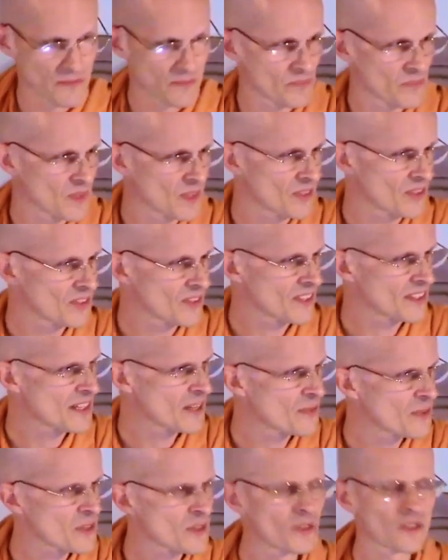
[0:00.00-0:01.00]
This is a
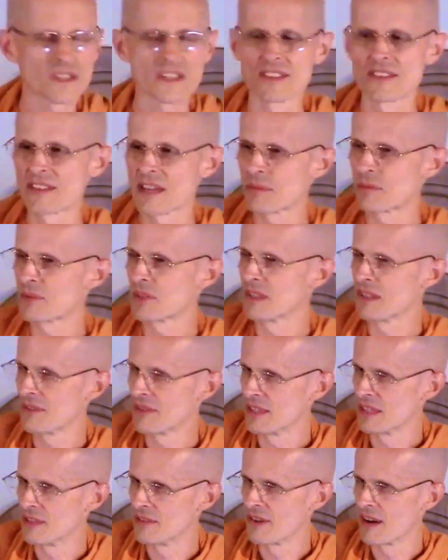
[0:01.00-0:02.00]
difficult conception of
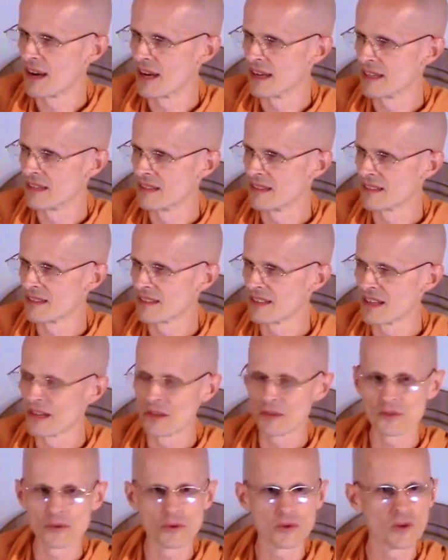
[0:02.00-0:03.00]
the divine,
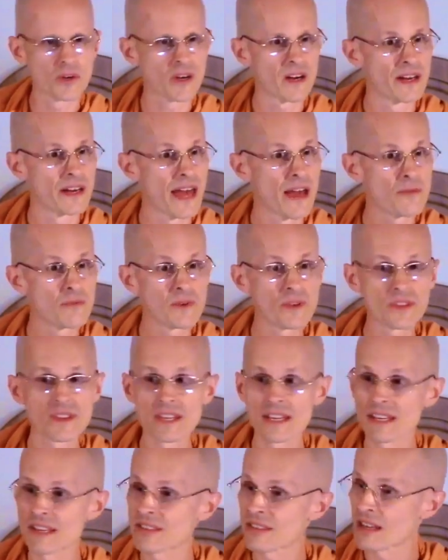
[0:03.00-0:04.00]
to look on
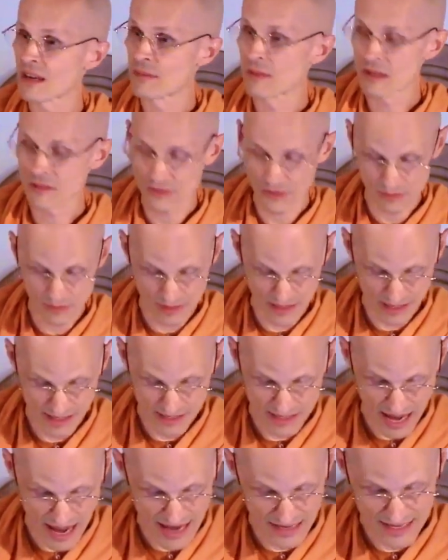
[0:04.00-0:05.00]
everything as coming from
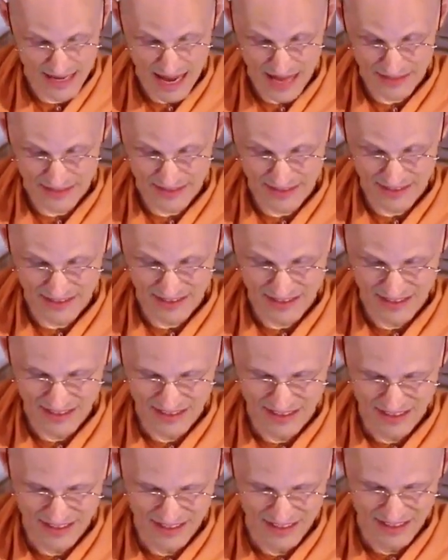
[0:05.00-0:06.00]
God, and yet
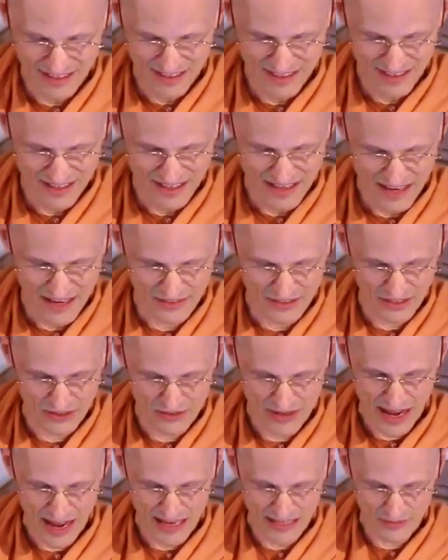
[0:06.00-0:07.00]
it's a
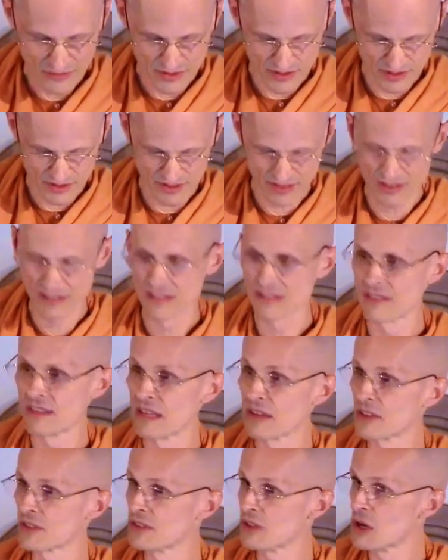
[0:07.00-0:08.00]
grand vision.
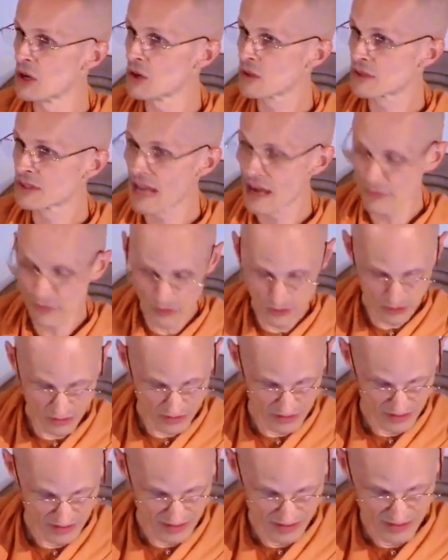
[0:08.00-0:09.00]
There is no
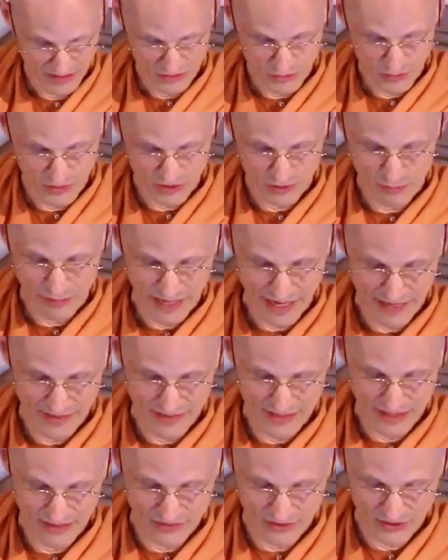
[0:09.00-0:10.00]
devil to explain
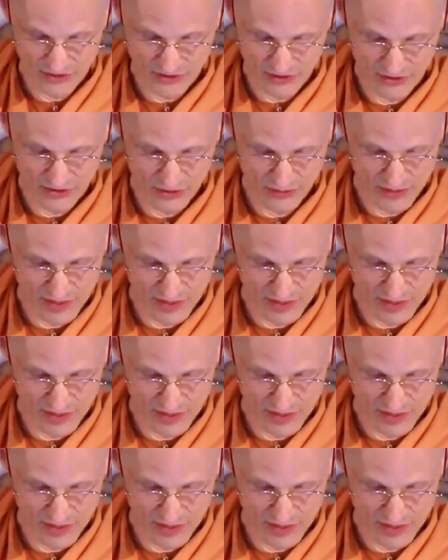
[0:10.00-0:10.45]
the existence of